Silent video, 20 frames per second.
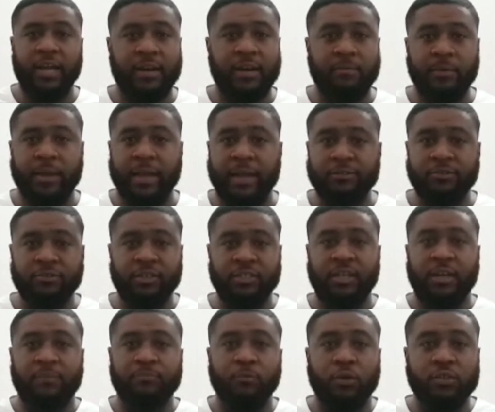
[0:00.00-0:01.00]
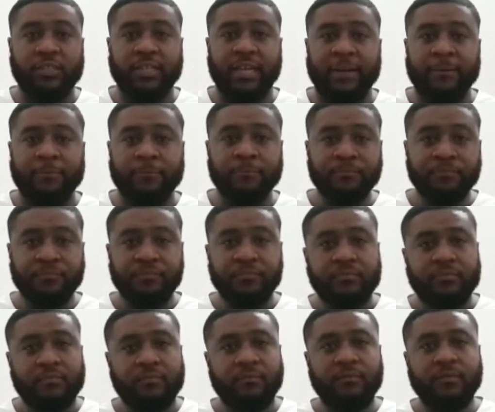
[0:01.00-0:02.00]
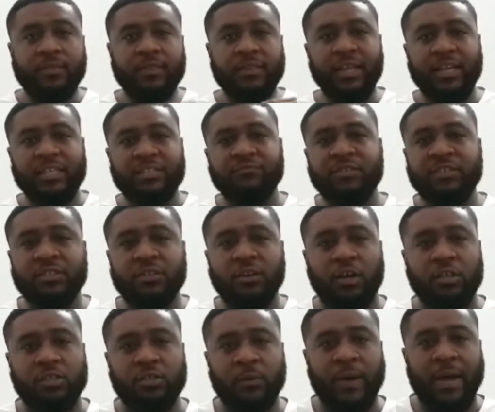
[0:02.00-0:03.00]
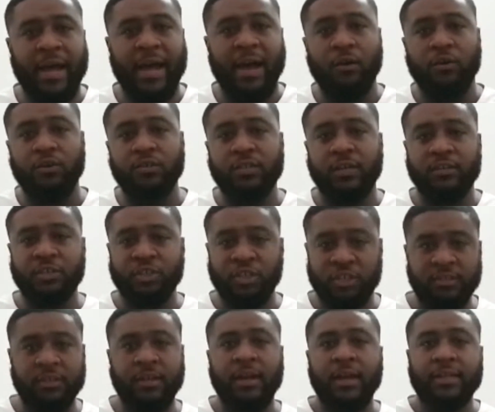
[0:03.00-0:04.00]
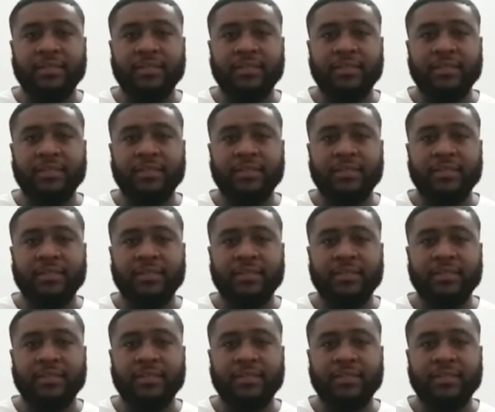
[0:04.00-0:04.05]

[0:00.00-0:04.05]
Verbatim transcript: I'm not saying that's the reason Arsenal are out, because I just